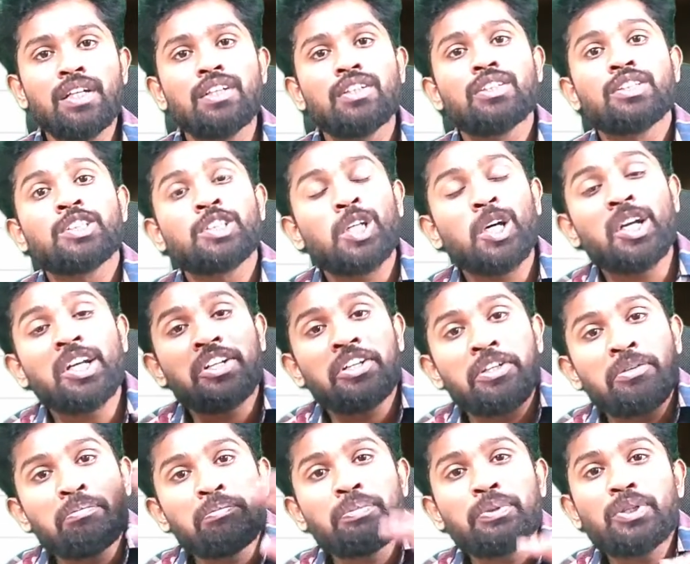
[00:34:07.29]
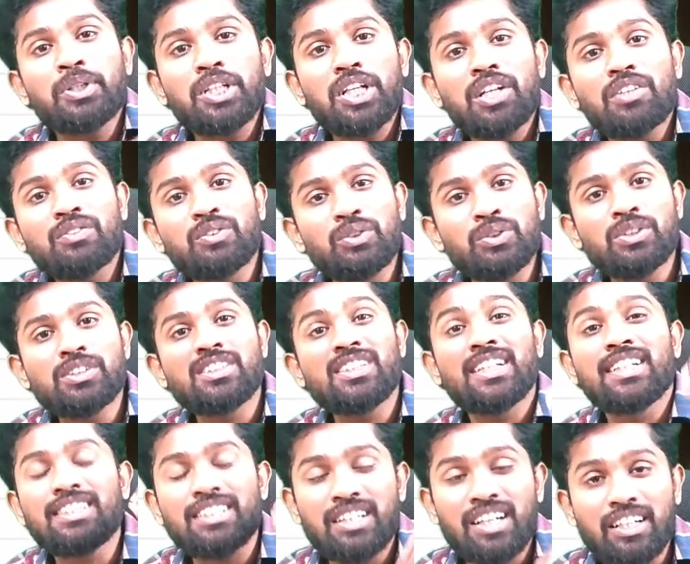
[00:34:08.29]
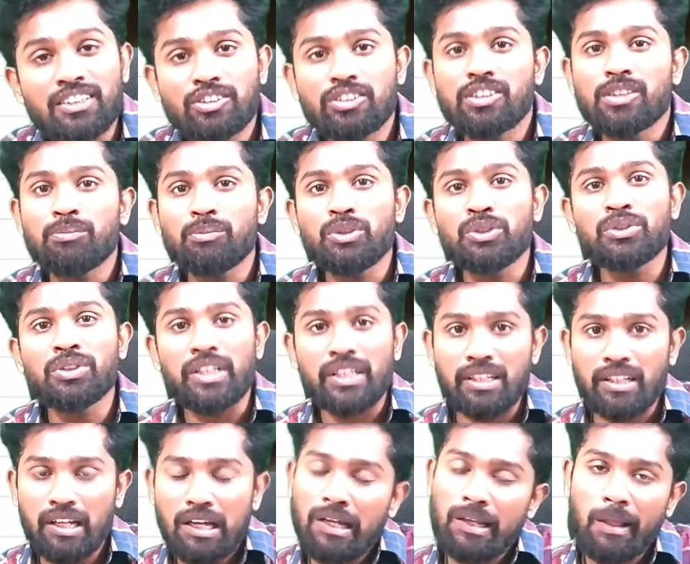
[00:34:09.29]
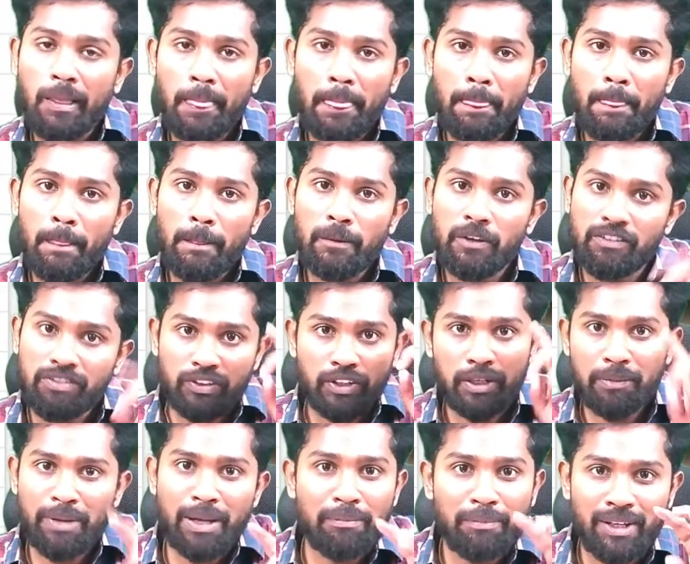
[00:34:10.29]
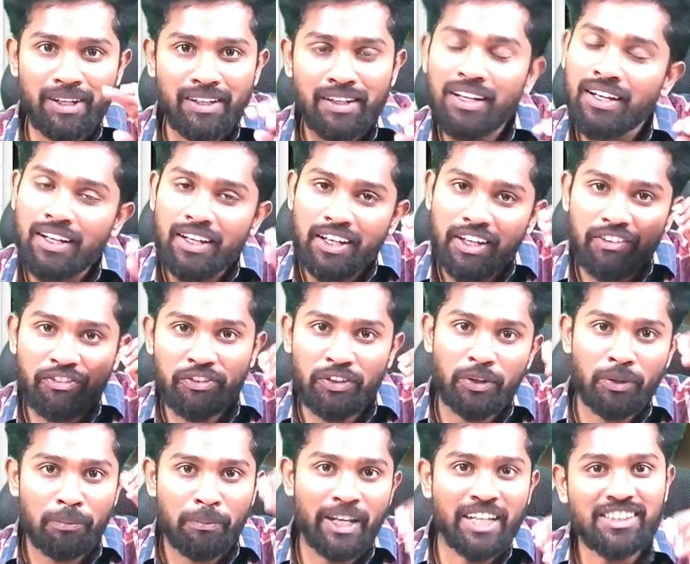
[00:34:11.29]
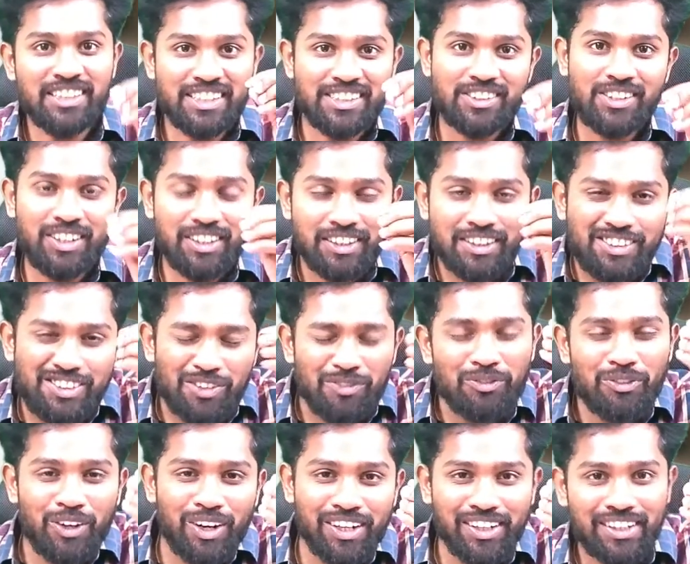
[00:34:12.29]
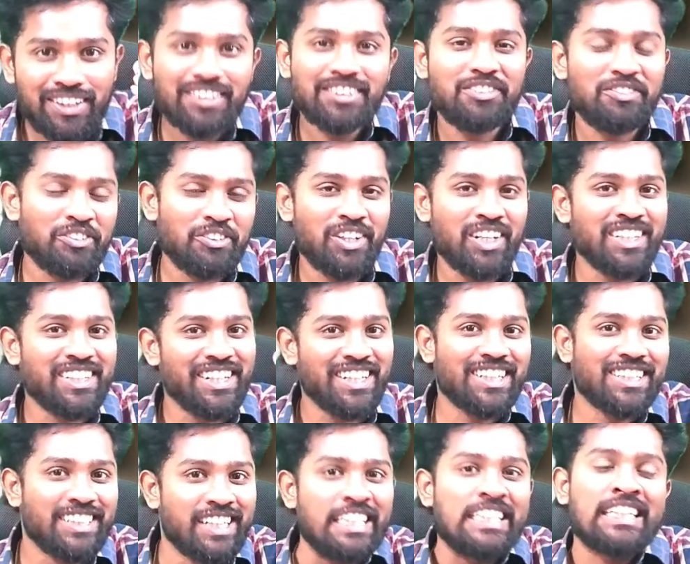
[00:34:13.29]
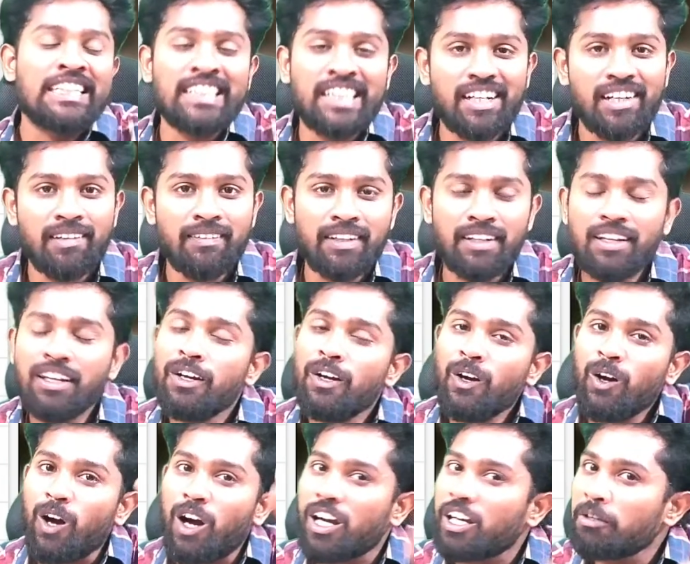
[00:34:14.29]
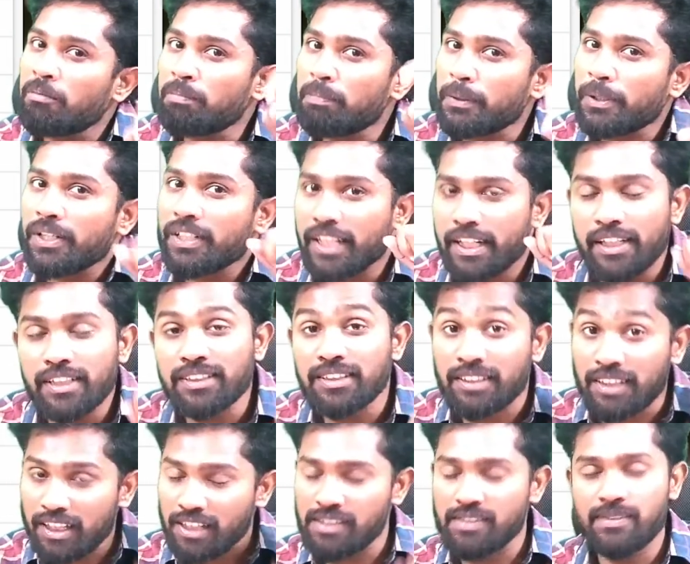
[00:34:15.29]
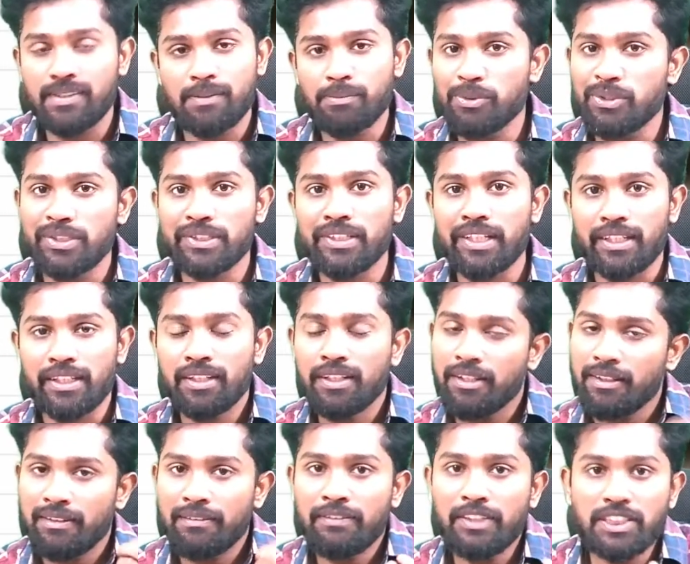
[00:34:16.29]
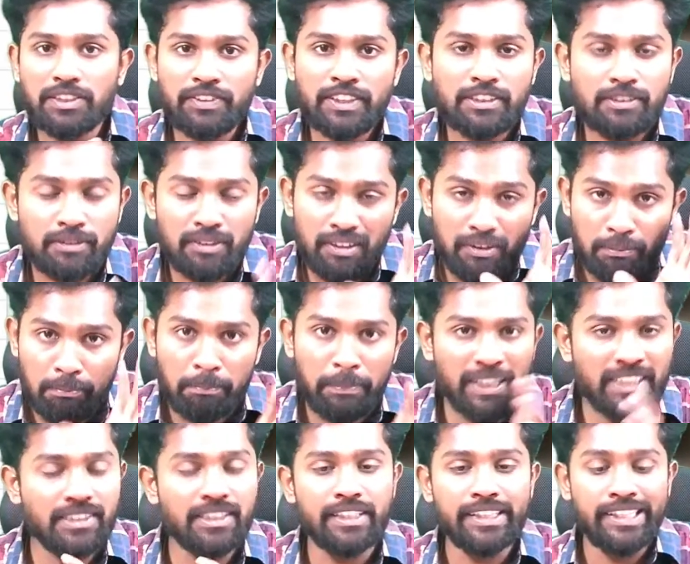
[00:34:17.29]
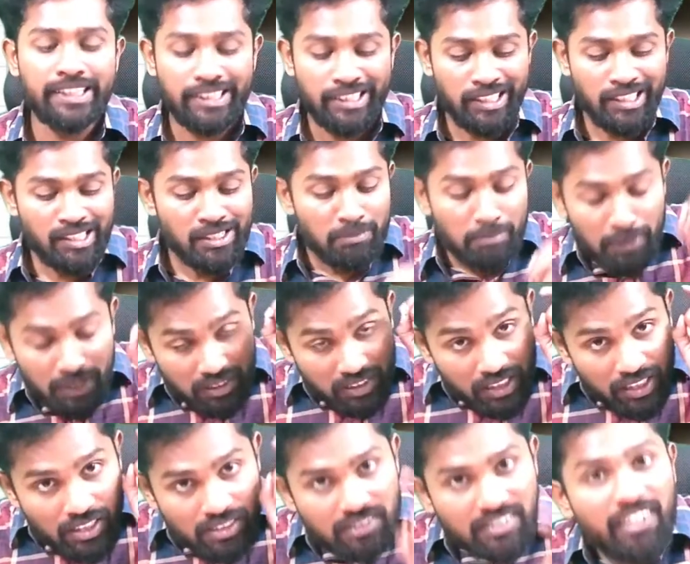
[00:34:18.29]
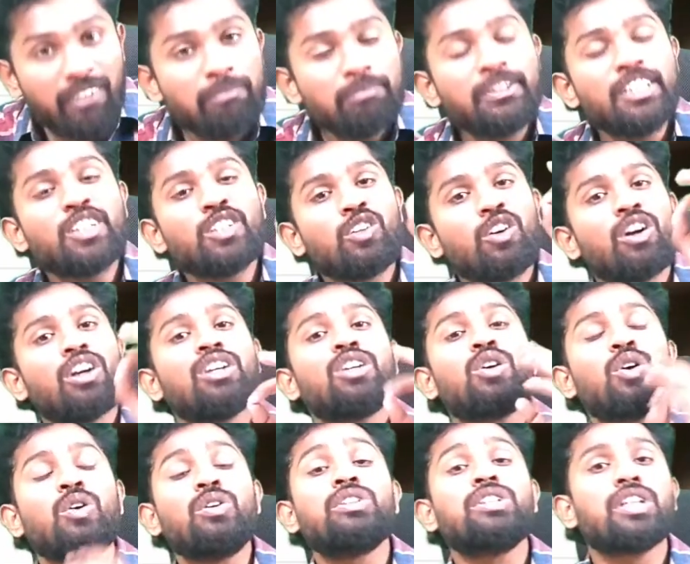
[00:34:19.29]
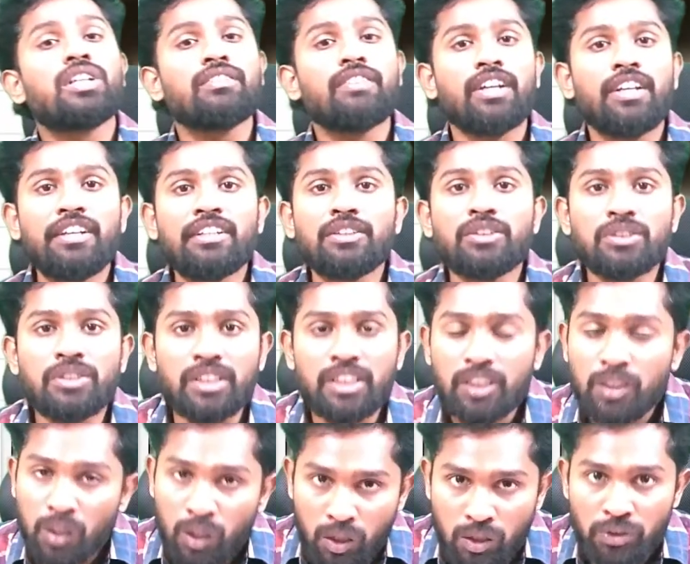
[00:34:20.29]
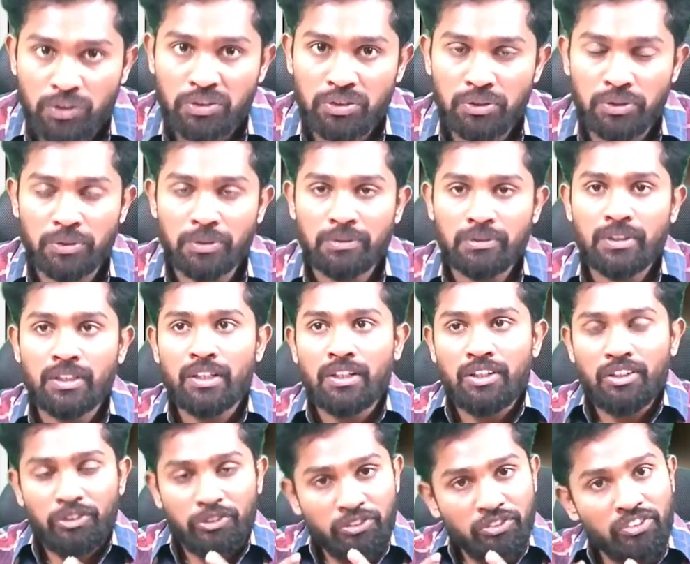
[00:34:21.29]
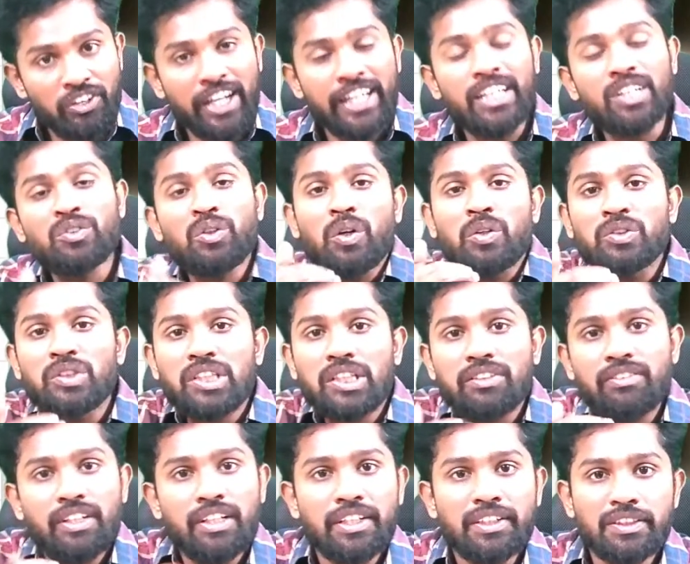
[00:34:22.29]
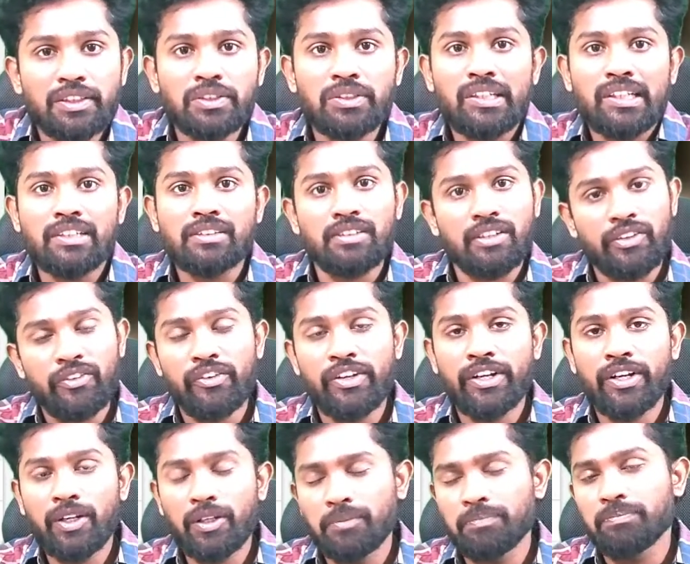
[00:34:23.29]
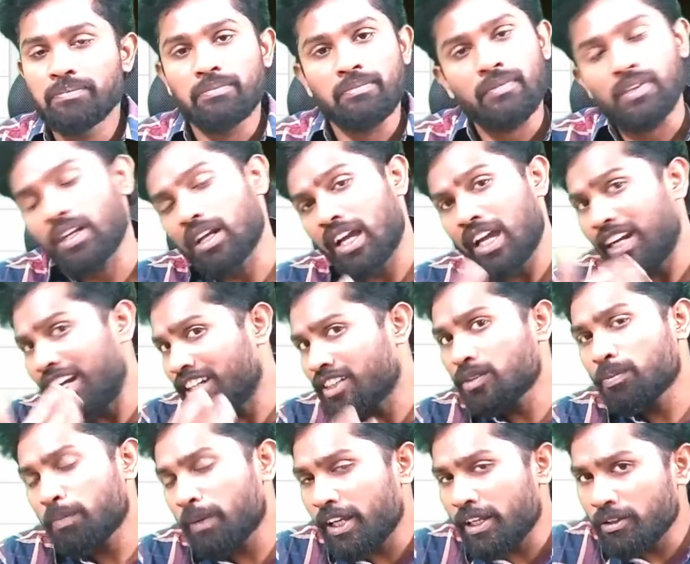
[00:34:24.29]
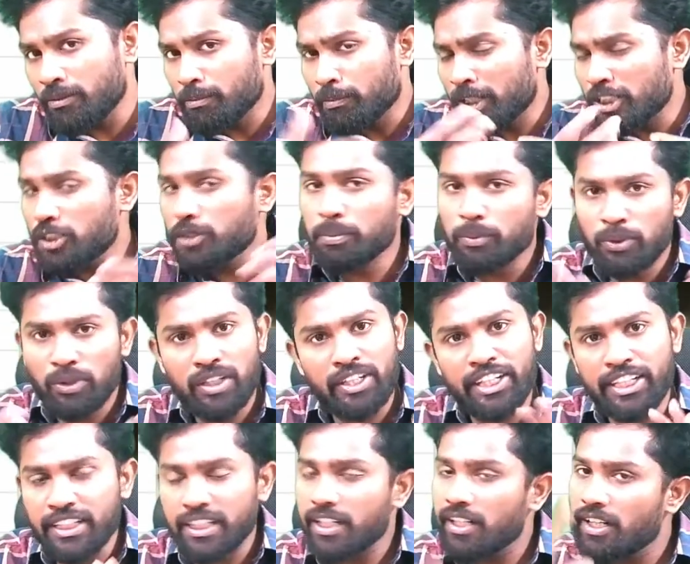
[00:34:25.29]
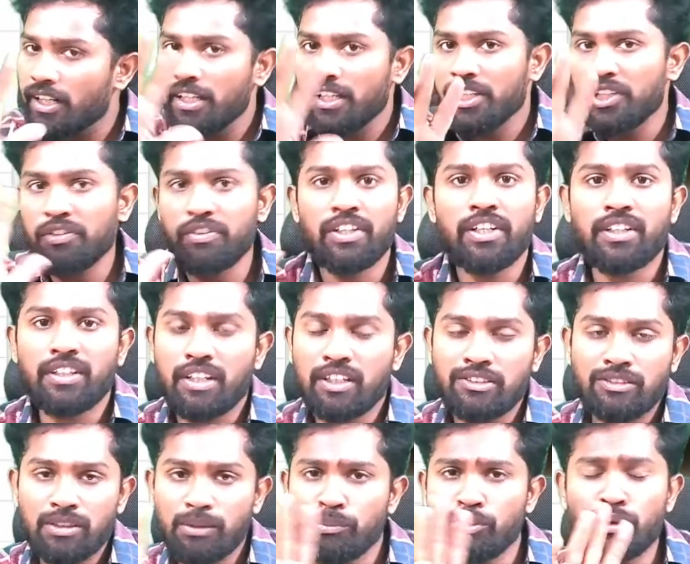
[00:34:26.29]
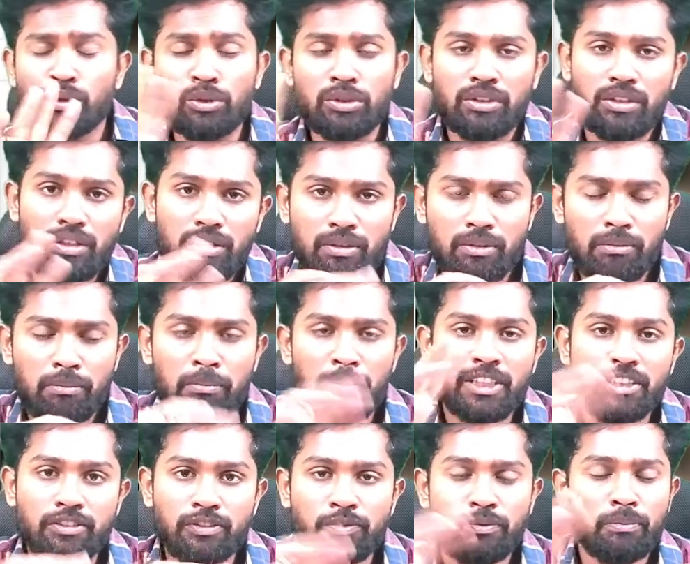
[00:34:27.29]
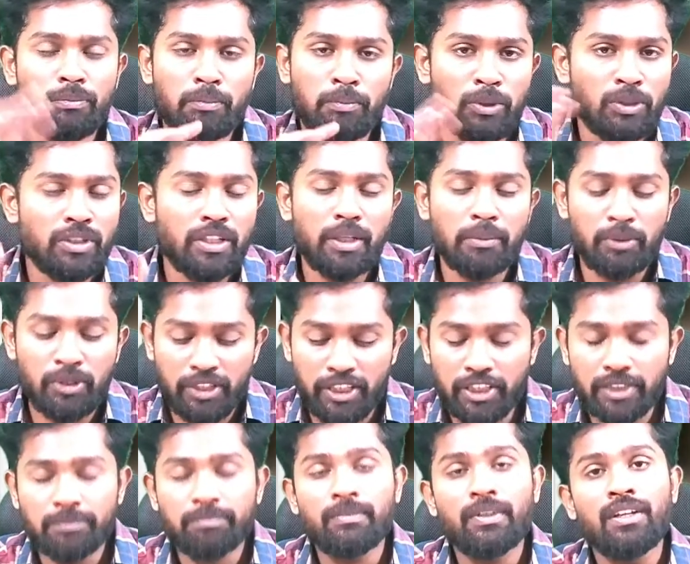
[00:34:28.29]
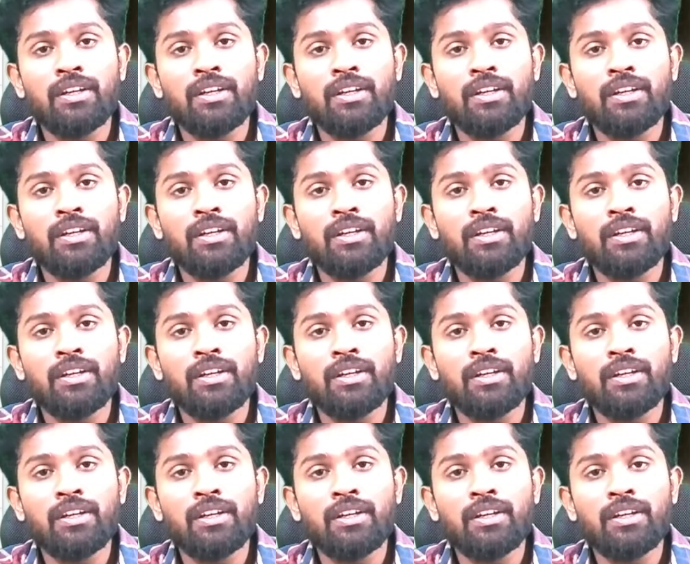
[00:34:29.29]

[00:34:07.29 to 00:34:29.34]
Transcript: Sir, in import of goods there is custom duty na. If you remember, if your basics are somewhat correct in interlevel, on import there is customs duty, which is BCD. But there is something called countervailing duty also. Why countervailing duty is levied na? I'll explain much more detailedly even in customs. Don't much bother about it.